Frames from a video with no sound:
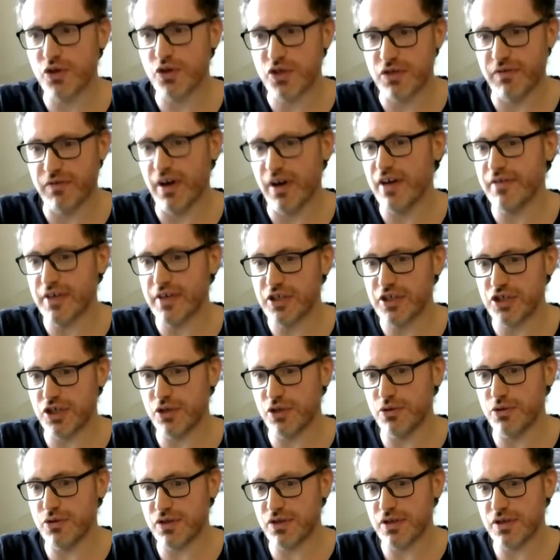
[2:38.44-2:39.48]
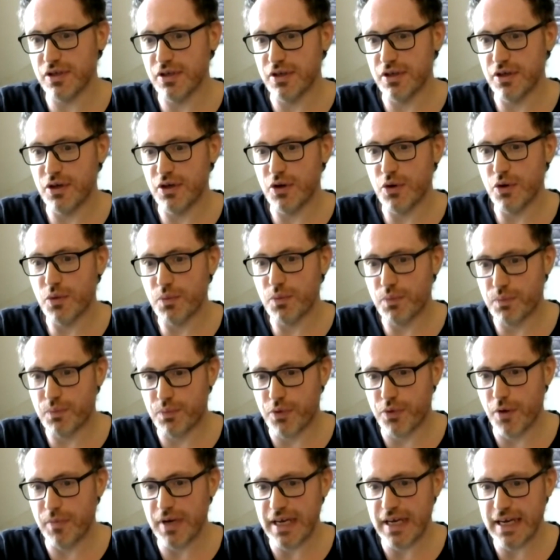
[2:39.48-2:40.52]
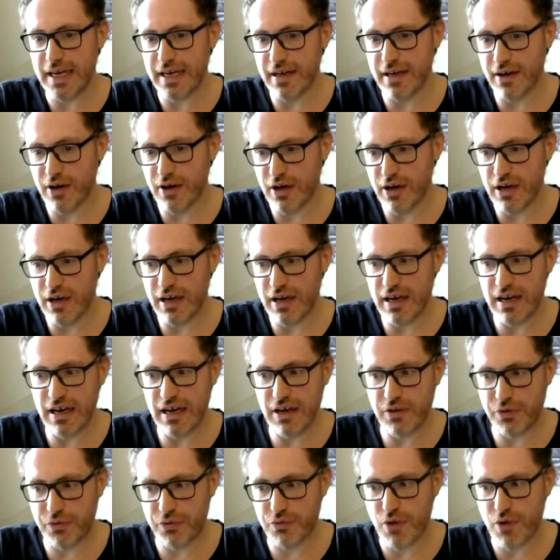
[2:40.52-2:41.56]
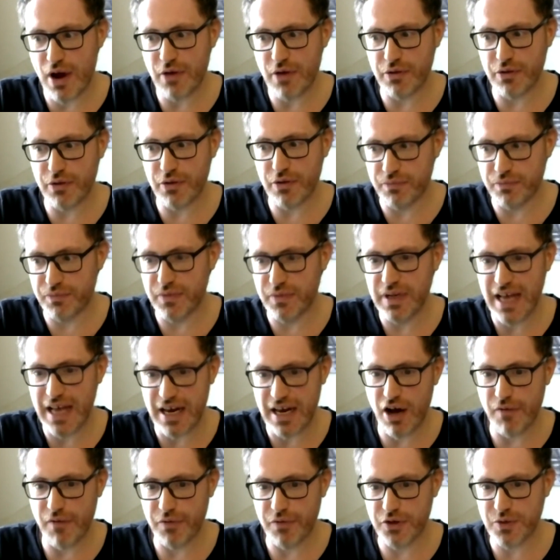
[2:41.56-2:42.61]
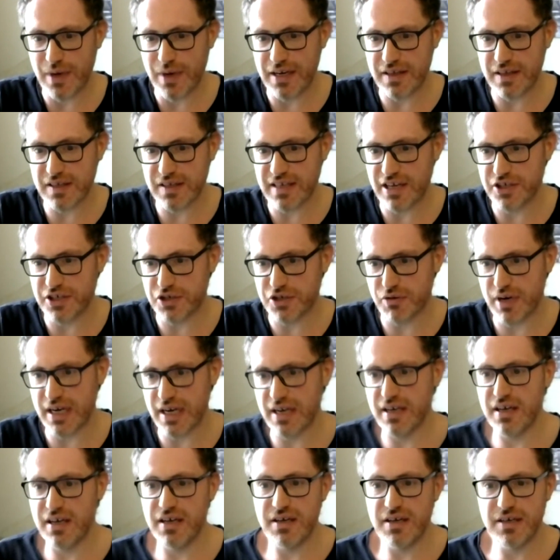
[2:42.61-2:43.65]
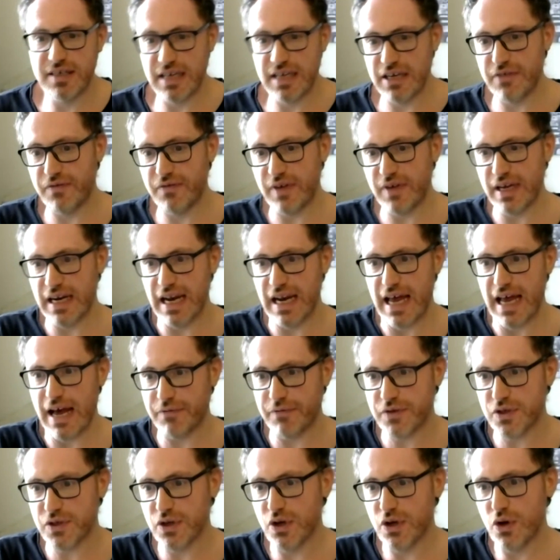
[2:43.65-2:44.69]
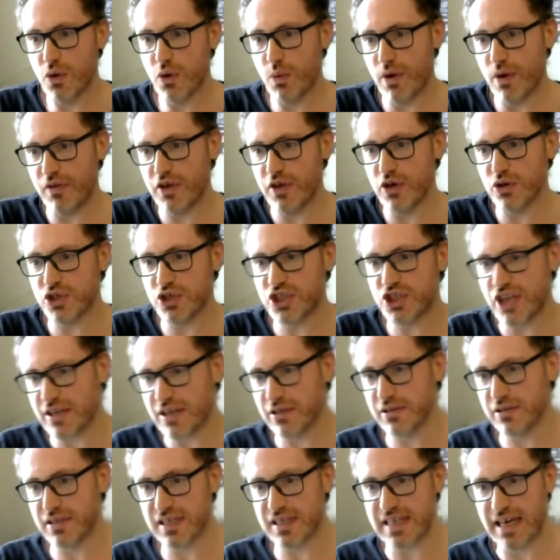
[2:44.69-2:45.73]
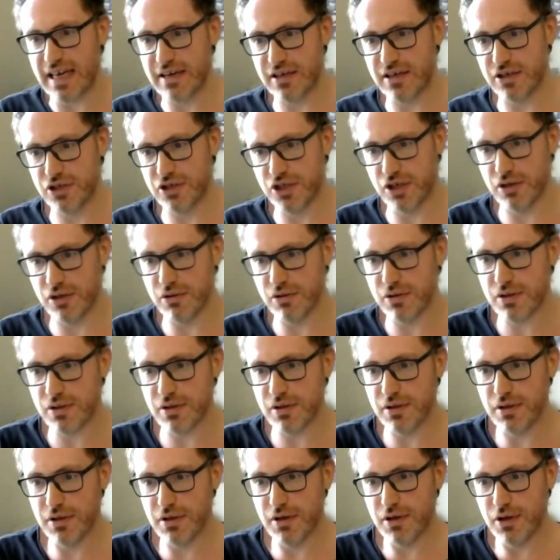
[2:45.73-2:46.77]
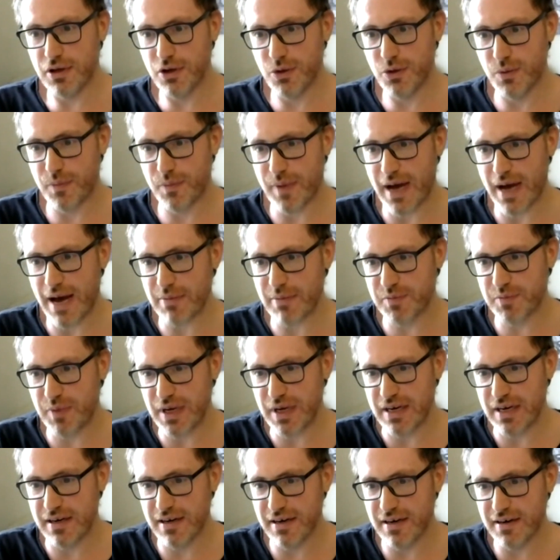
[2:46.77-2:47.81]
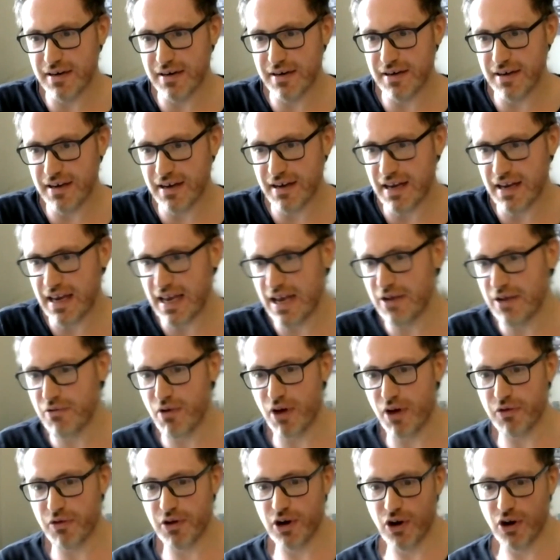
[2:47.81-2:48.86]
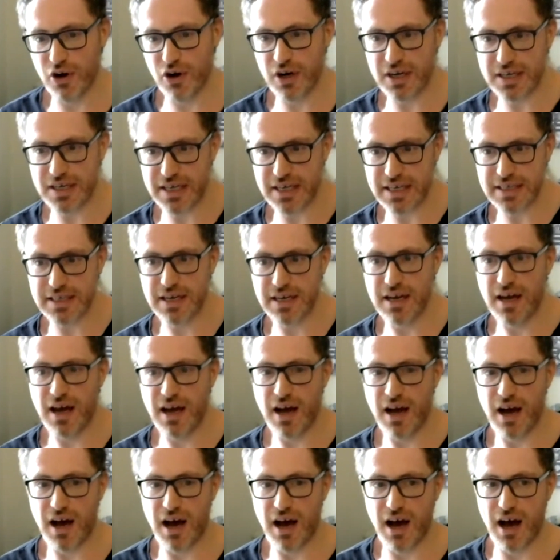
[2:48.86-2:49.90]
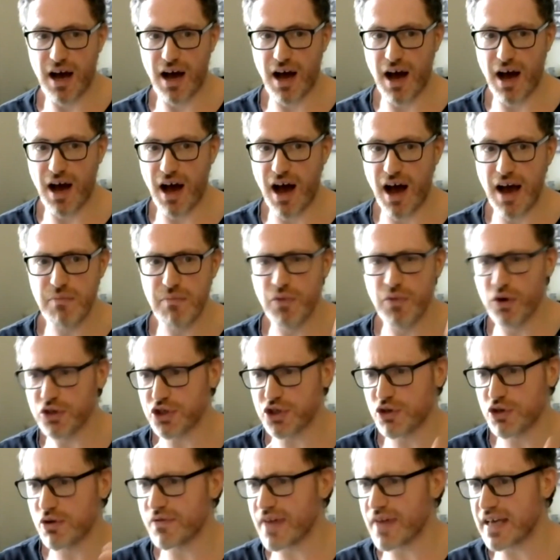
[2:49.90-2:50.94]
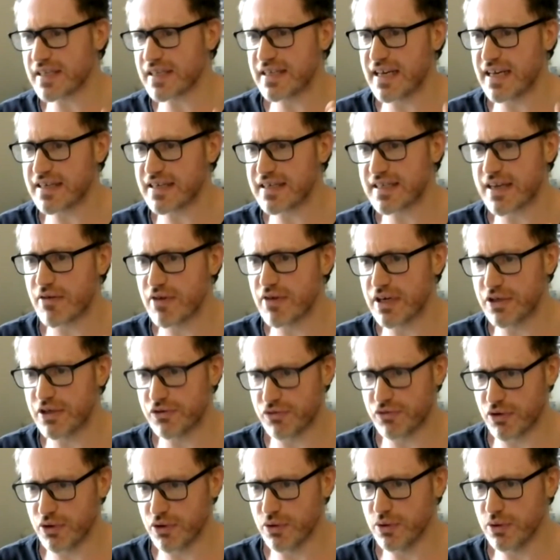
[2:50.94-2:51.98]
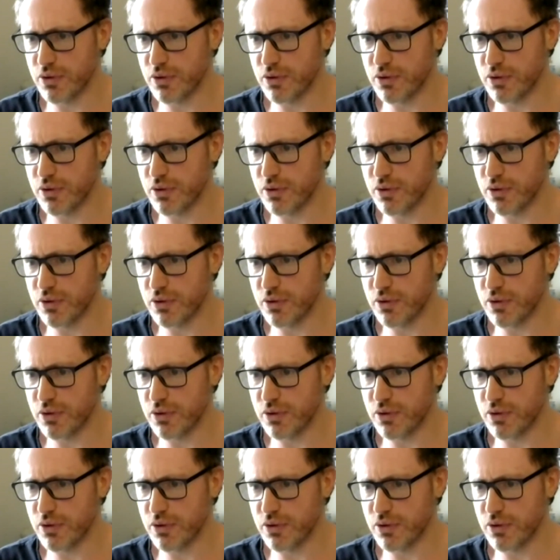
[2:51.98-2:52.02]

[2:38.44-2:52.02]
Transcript: surviving Jews probably throughout the latter half of the 20th century did veer left, whether your Shetel descended Jews who had perhaps been here rather longer did, I'm not sure if that's necessarily true.